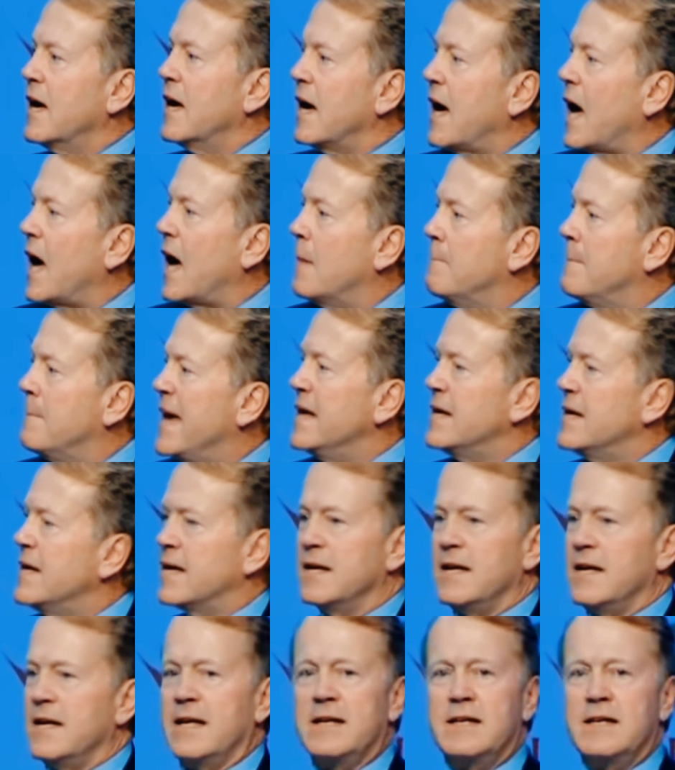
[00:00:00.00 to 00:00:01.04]
a Make in
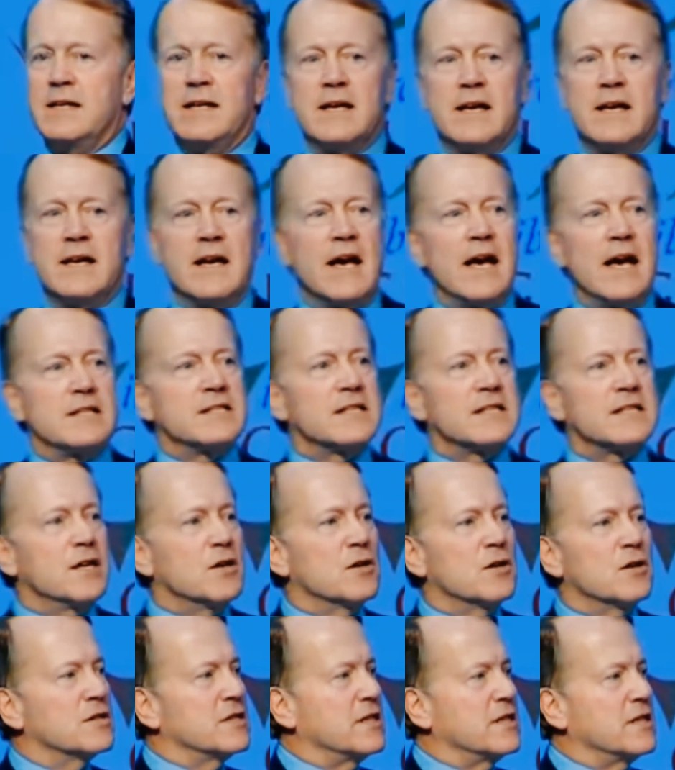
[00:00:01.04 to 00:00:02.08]
India, a
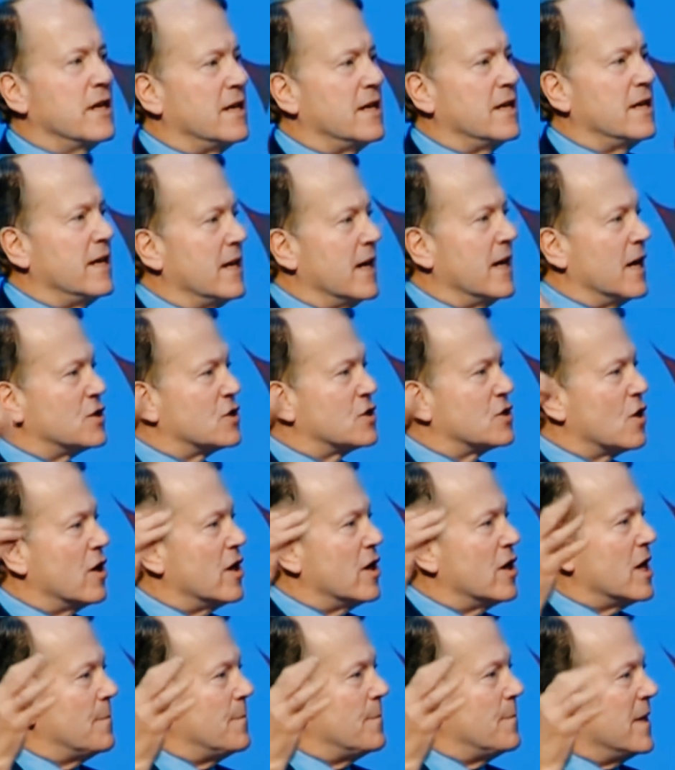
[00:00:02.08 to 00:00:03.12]
Skills India, a
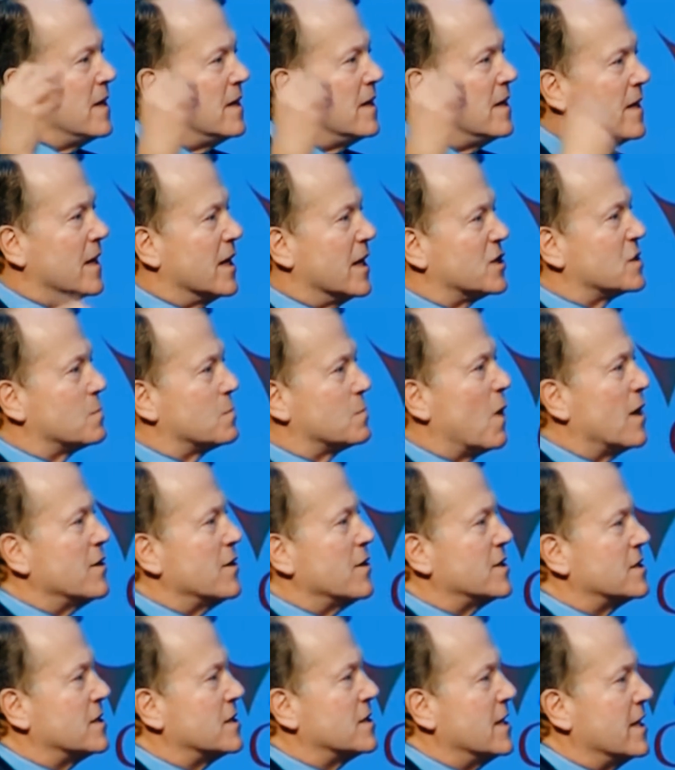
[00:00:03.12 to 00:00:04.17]
Startup India, smart
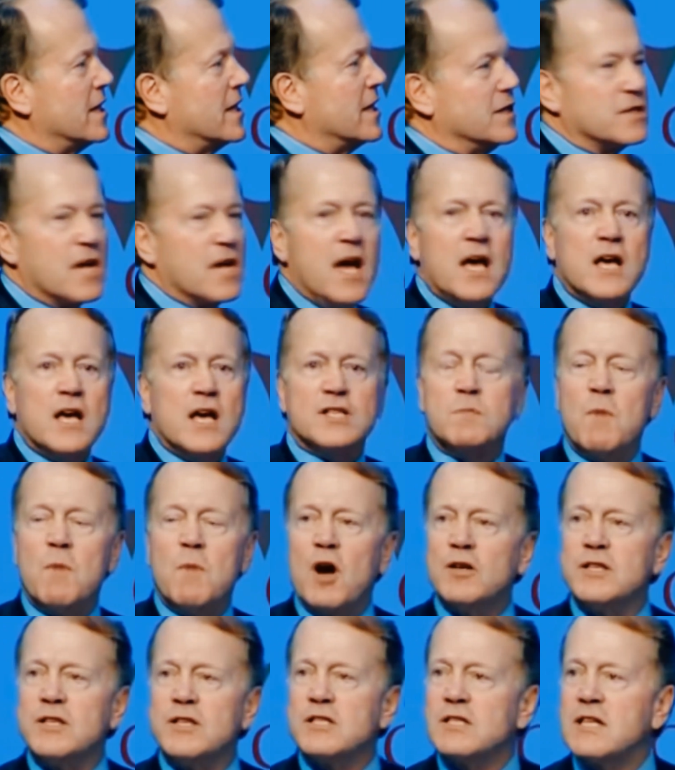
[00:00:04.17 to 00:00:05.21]
cities,
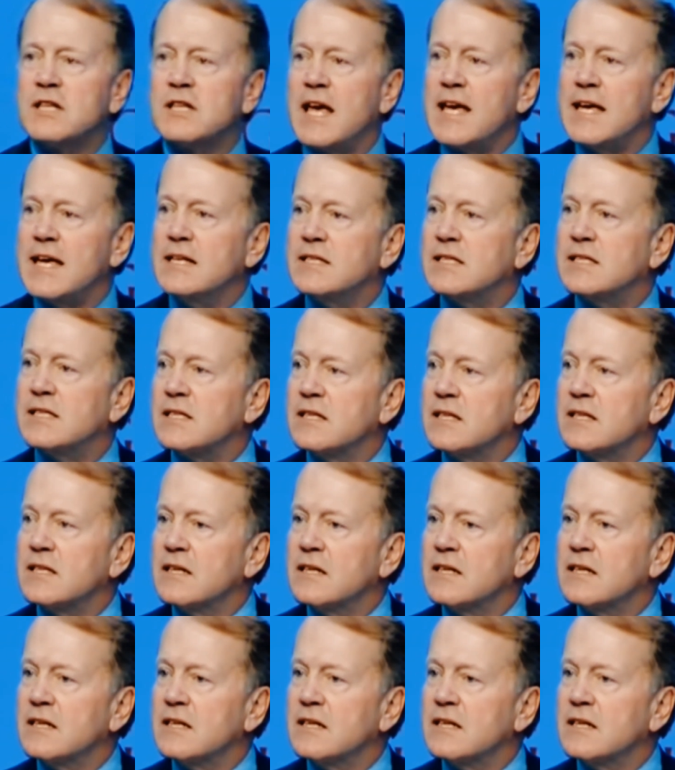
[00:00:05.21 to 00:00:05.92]
smart states,